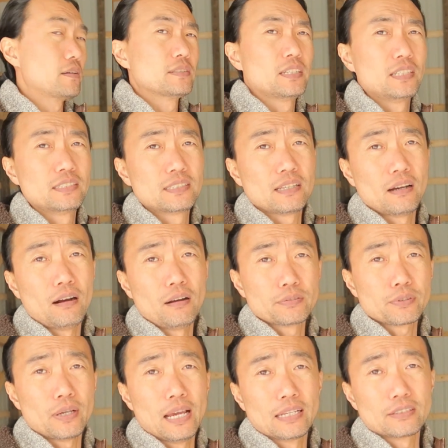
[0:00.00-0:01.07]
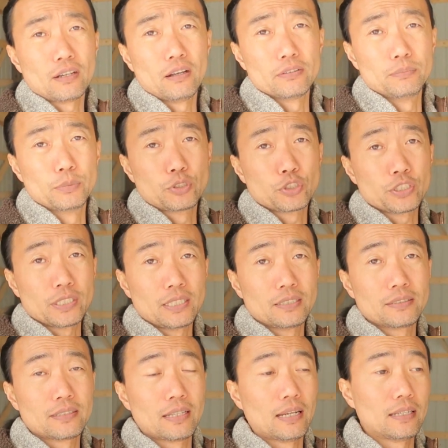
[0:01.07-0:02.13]
He's also has all the
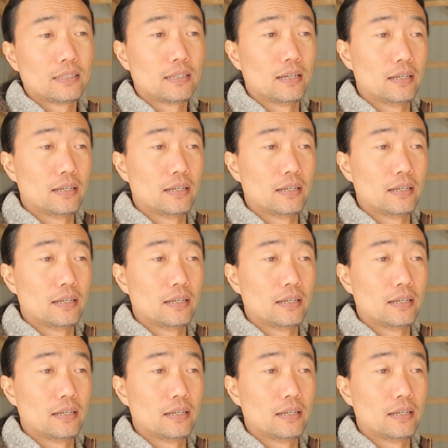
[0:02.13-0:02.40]
machines that